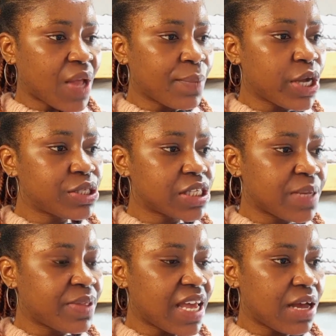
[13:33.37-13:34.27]
I'm going to
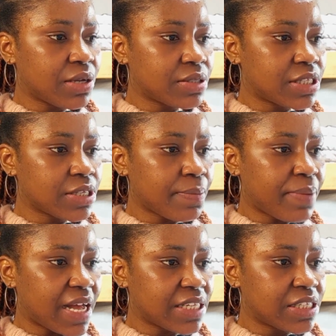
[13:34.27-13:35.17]
skip the health
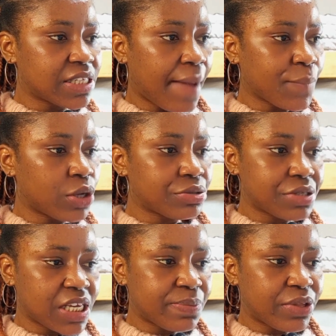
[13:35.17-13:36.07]
part, I'm going to
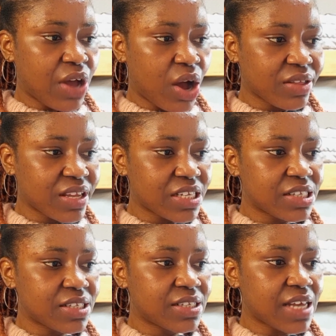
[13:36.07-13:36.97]
skip the
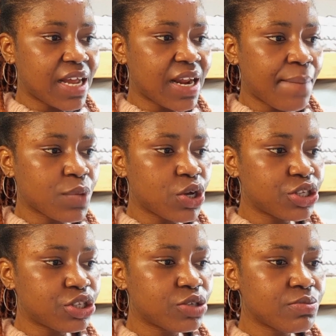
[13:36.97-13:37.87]
others, and I'm
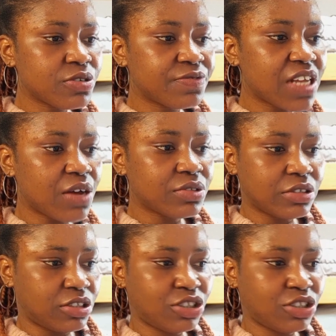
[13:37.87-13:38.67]
going to move down.